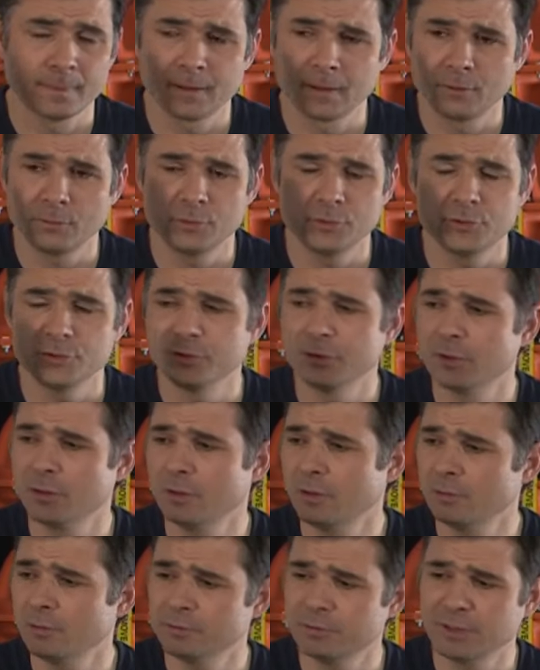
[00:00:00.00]
which you
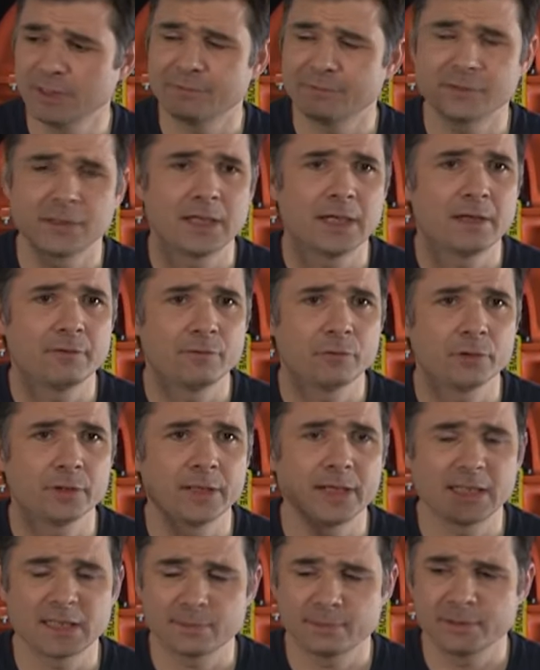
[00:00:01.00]
obviously have to have on an
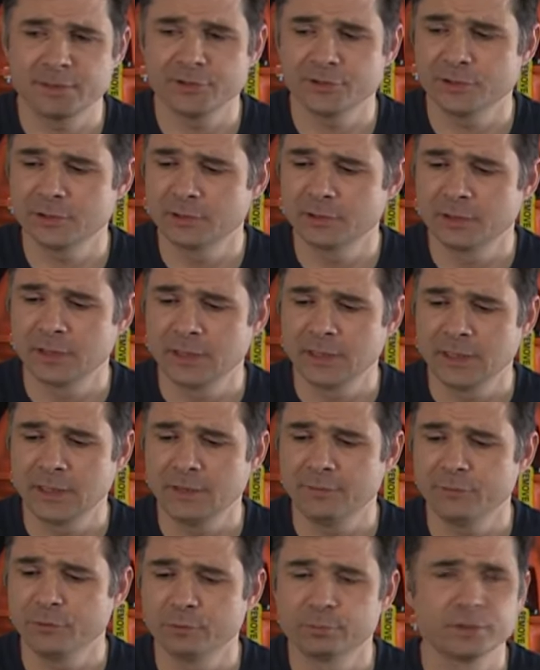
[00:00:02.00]
expedition
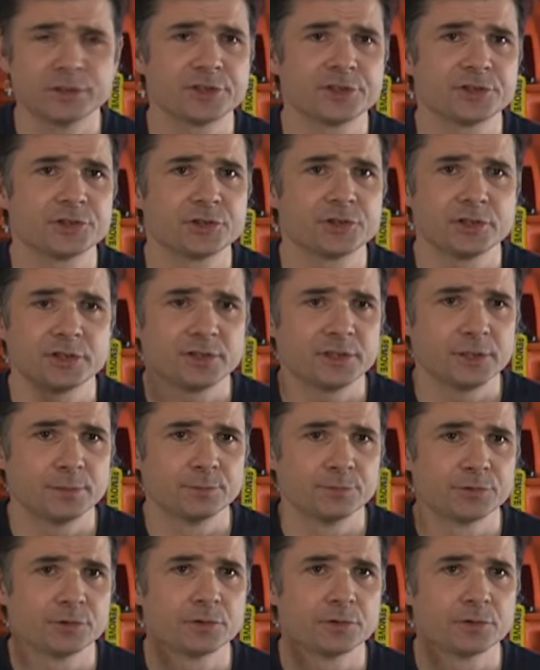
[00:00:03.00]
if you're British, it seems